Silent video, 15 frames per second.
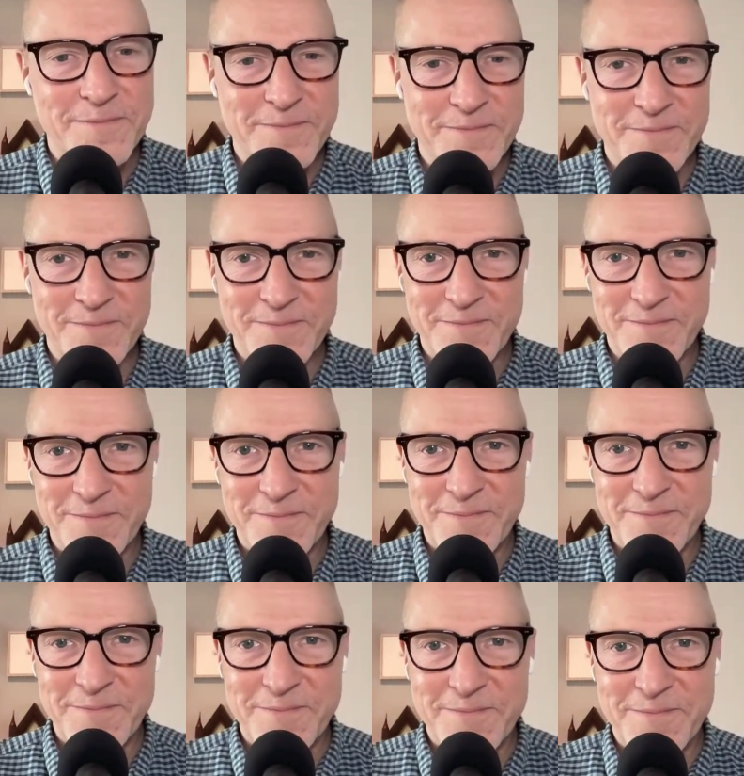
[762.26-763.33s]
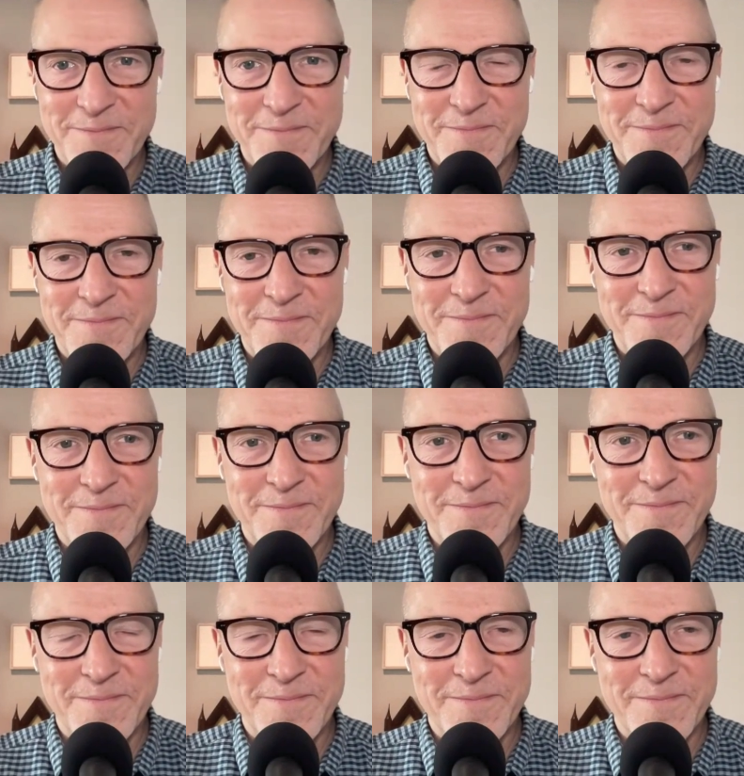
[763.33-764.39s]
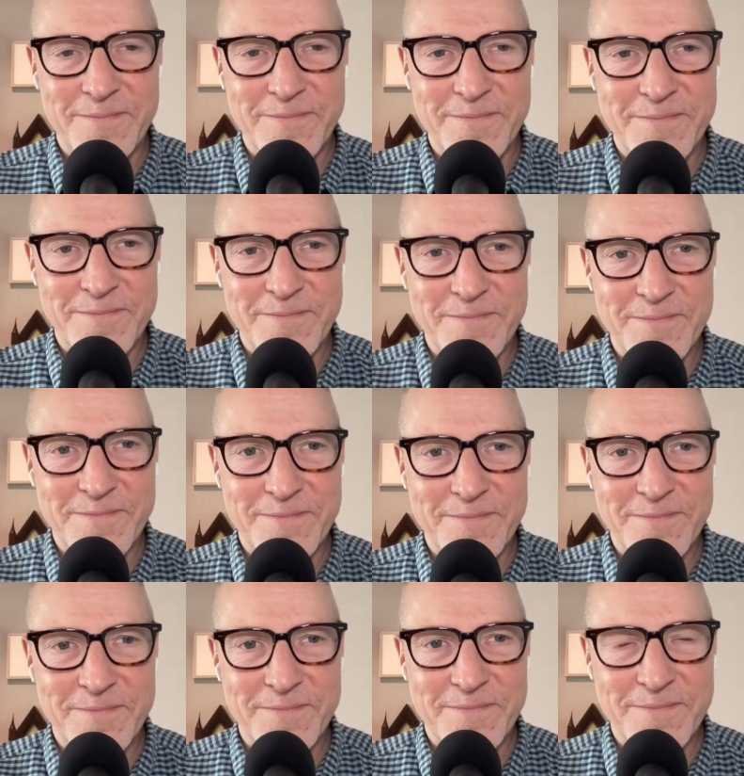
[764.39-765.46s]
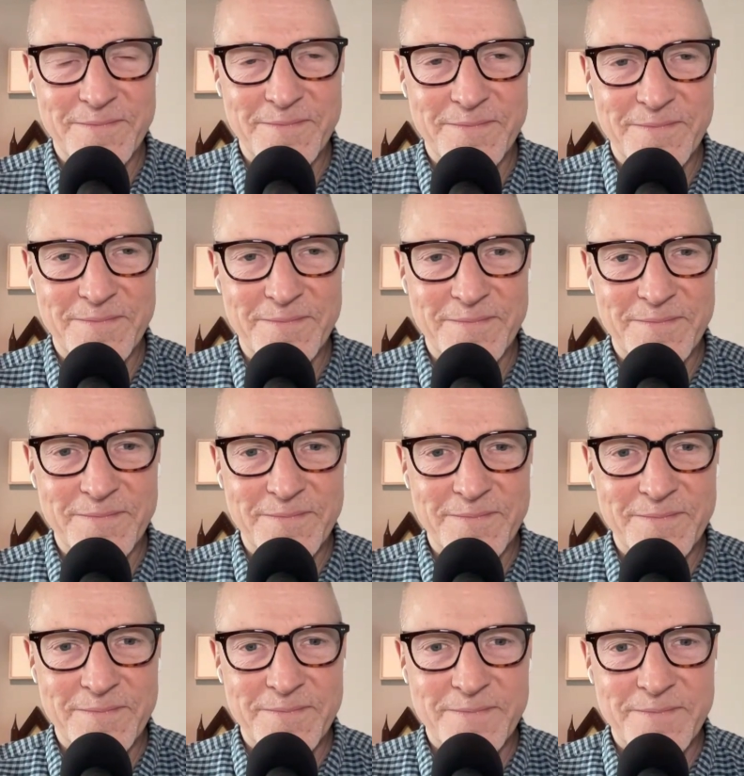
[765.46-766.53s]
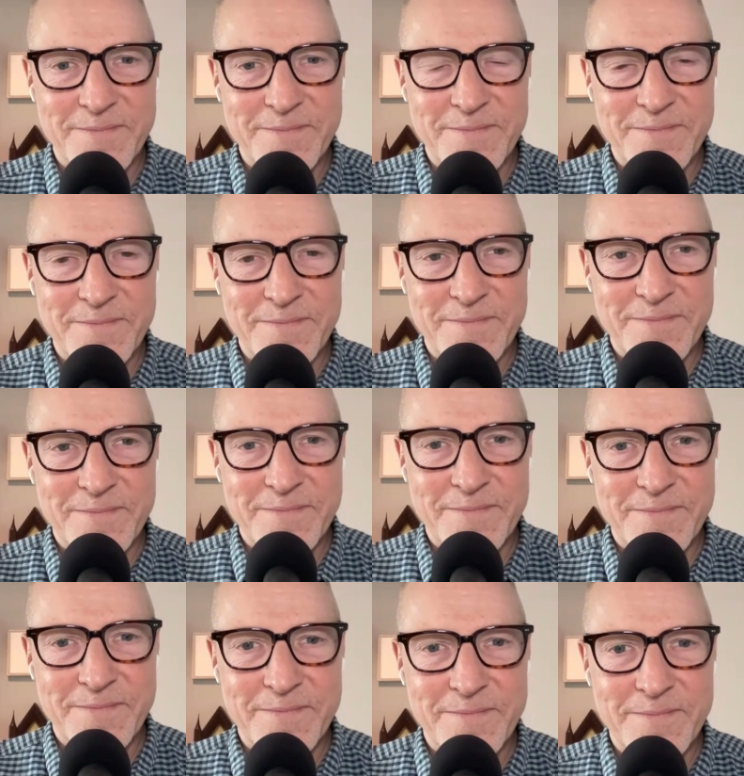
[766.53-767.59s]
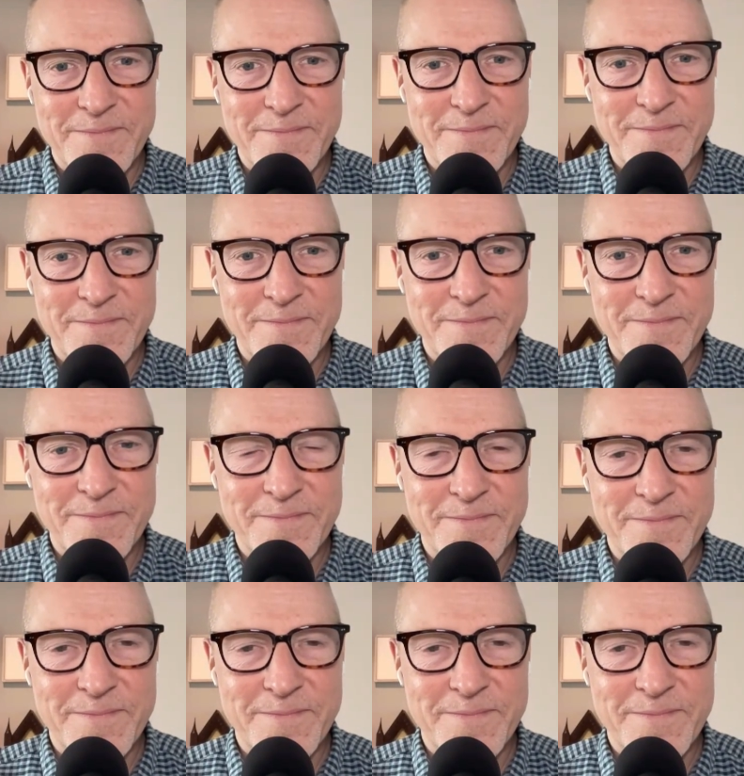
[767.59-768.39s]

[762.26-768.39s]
(silent)